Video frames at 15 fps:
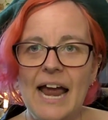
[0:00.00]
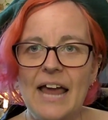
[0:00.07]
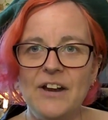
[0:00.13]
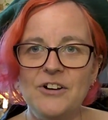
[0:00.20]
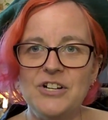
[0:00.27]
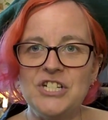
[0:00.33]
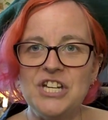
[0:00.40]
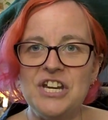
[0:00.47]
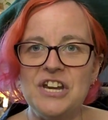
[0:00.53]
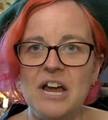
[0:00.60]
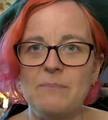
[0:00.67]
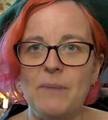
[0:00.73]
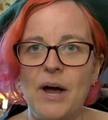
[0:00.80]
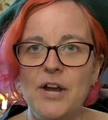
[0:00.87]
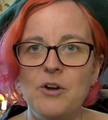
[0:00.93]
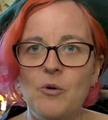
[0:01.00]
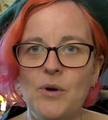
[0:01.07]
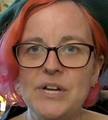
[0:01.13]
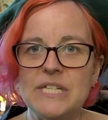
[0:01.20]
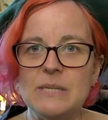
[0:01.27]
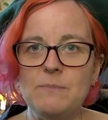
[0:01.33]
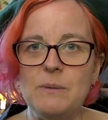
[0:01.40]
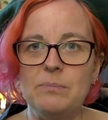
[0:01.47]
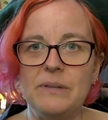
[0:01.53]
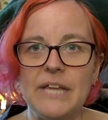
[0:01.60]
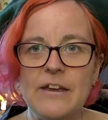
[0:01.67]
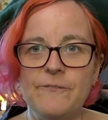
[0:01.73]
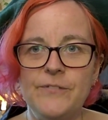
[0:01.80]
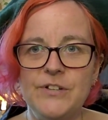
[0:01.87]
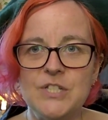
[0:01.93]
energy am I going to be
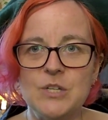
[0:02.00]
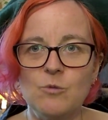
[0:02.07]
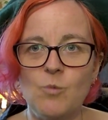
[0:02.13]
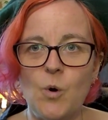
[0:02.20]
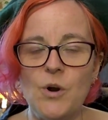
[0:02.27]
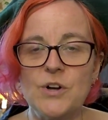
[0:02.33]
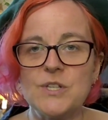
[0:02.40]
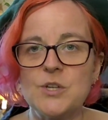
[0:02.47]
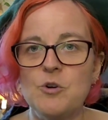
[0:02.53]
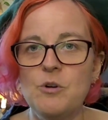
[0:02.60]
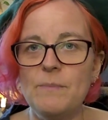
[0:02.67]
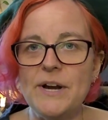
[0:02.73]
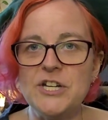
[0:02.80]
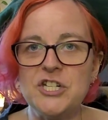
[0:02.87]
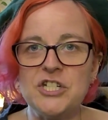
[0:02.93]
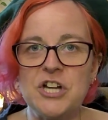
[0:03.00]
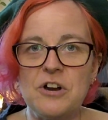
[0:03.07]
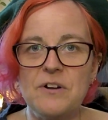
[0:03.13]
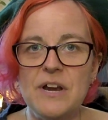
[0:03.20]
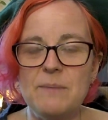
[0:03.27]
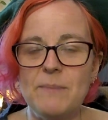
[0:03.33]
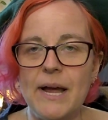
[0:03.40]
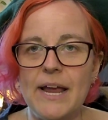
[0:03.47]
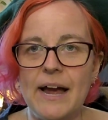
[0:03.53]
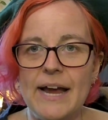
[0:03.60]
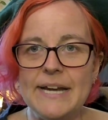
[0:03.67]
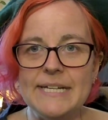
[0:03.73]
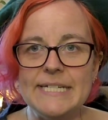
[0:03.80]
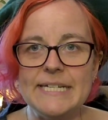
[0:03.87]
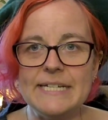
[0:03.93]
playful towards? Who am I sharing my
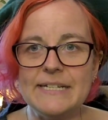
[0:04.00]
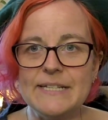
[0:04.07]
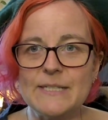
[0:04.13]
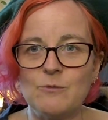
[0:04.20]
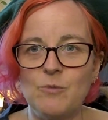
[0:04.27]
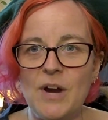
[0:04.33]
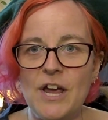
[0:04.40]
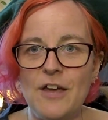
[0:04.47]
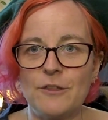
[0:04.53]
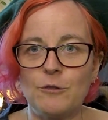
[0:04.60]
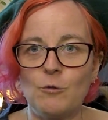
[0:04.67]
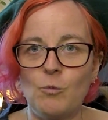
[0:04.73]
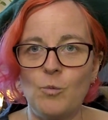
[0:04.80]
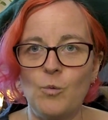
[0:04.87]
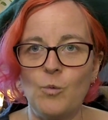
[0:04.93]
ideas with?